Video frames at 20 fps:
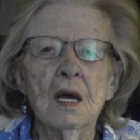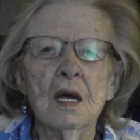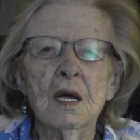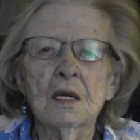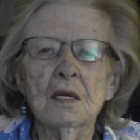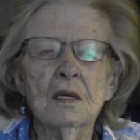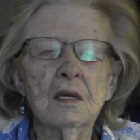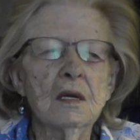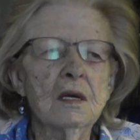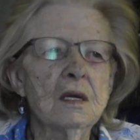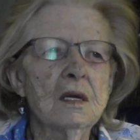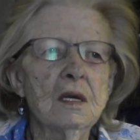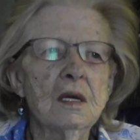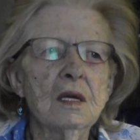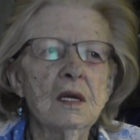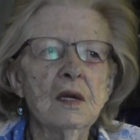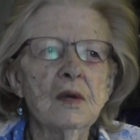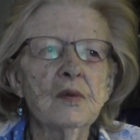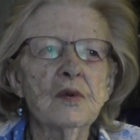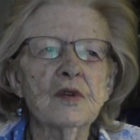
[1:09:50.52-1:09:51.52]
And
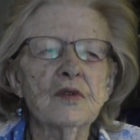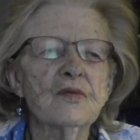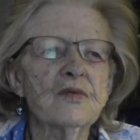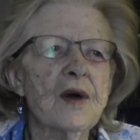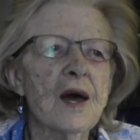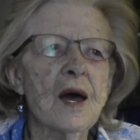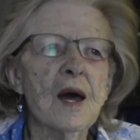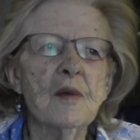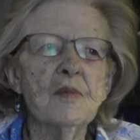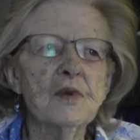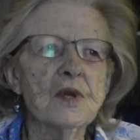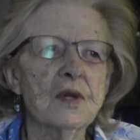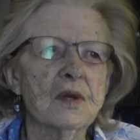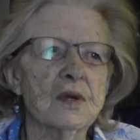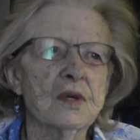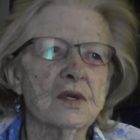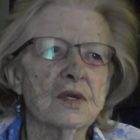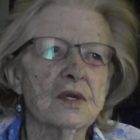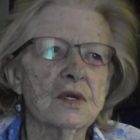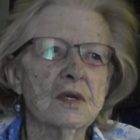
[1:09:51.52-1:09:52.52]
he was
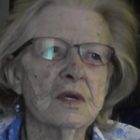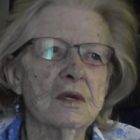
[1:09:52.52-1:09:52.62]
fabulous.